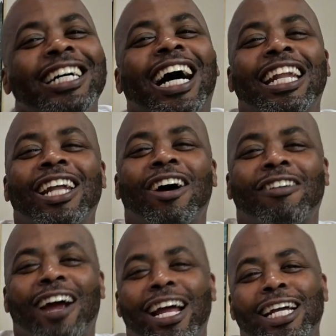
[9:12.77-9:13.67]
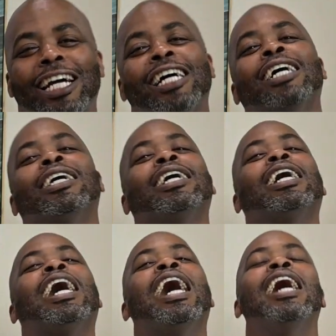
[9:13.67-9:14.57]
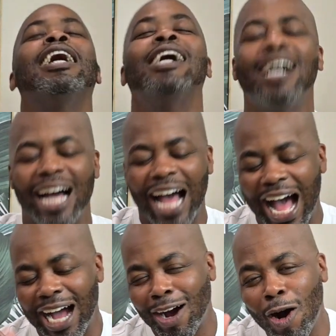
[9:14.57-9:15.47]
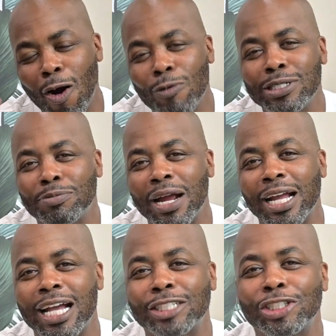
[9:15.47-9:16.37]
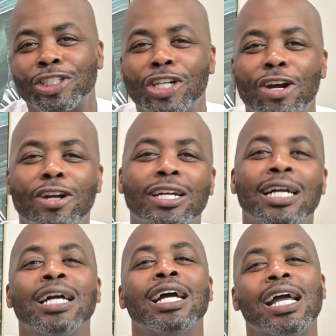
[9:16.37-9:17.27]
I know, right? I always bring an extra shirt